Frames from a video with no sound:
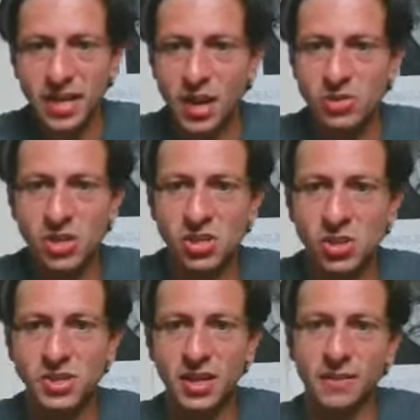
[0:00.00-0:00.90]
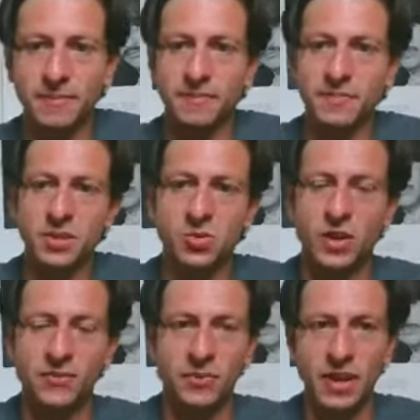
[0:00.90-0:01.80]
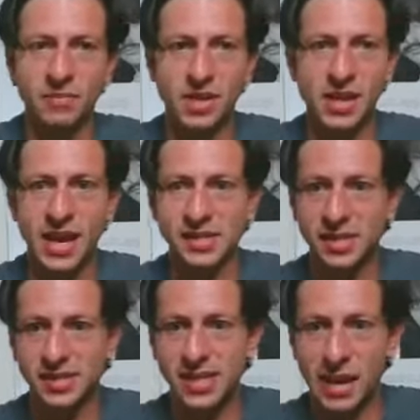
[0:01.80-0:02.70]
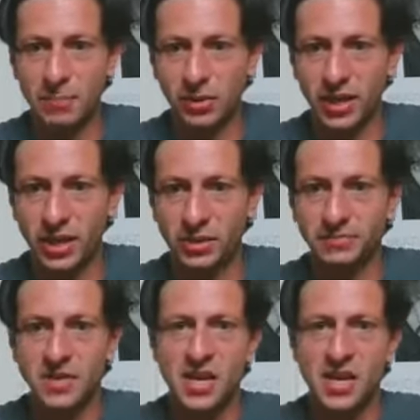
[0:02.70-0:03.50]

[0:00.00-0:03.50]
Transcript: I was just using the twin flame thing as an example here.